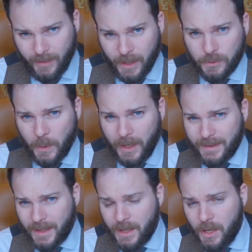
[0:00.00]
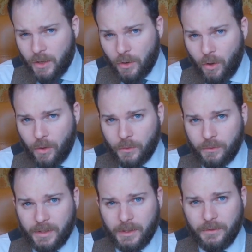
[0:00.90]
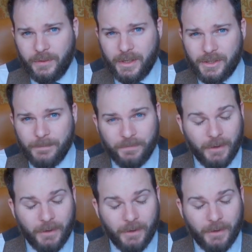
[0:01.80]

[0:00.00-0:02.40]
as well as a long vanilla finish.